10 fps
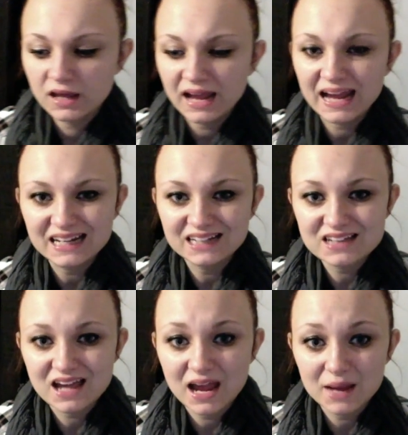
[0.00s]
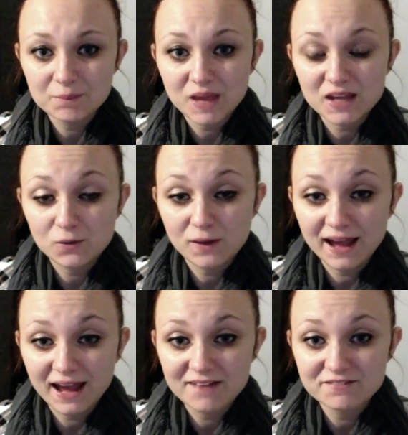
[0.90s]
anytime that you
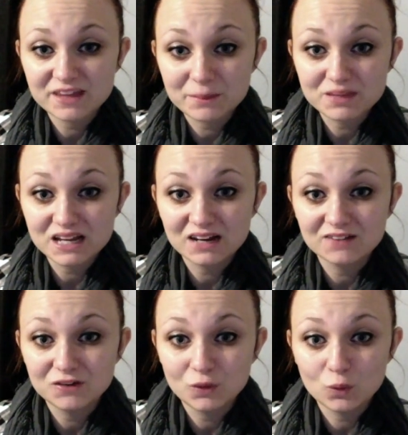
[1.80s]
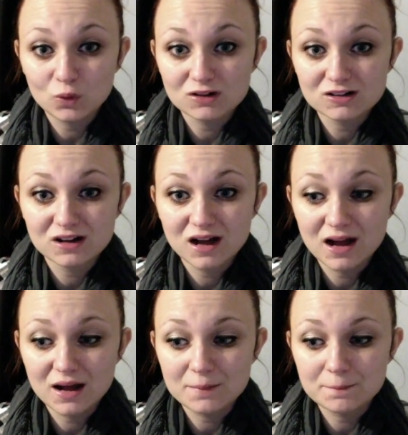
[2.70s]
have something of your
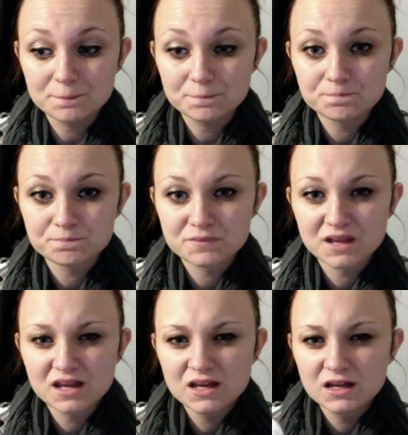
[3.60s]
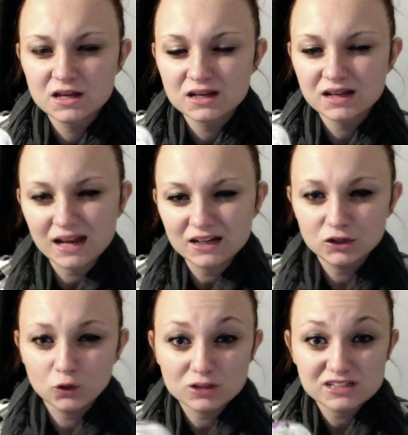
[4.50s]
um, kind of
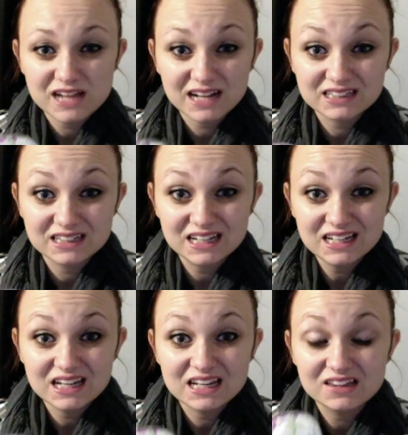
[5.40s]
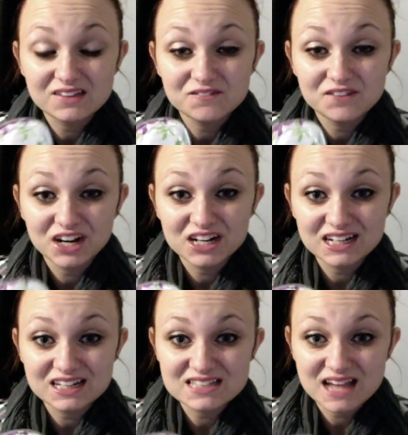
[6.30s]
your technique, it's very
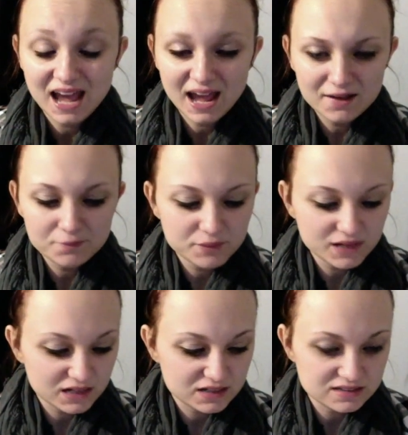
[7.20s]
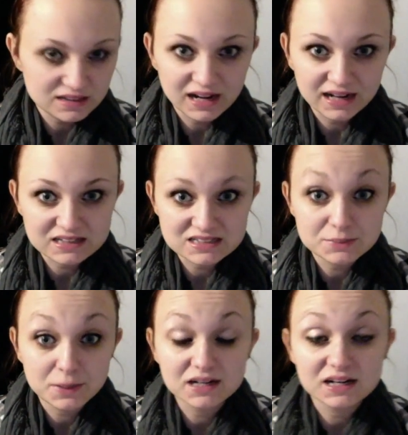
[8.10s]
nice to have because then I can
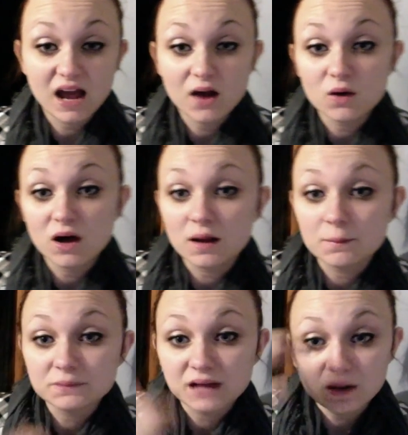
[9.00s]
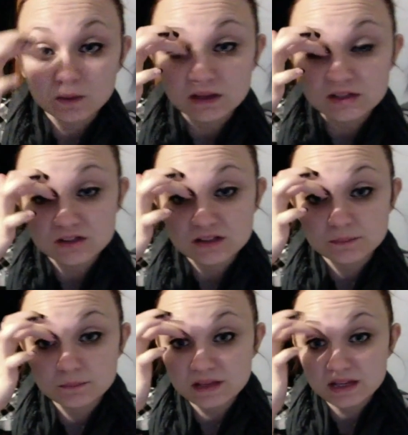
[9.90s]
spot it out. Um, not only just
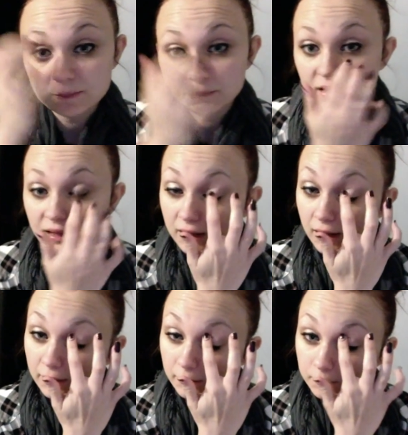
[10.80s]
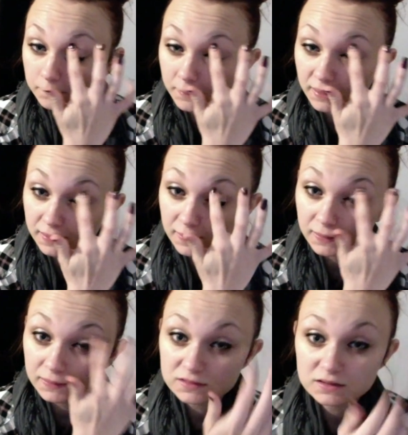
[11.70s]
me, but like other
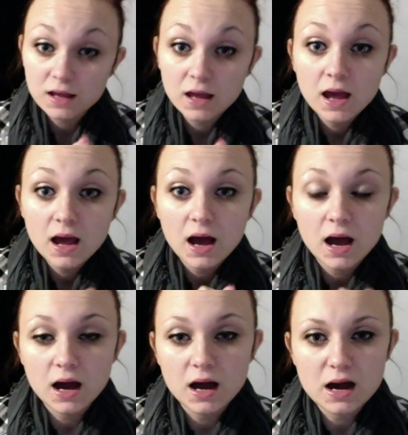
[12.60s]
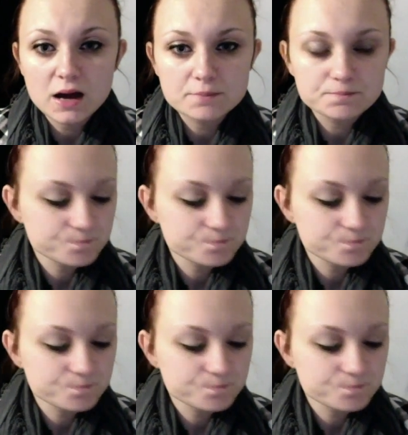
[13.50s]
makers um,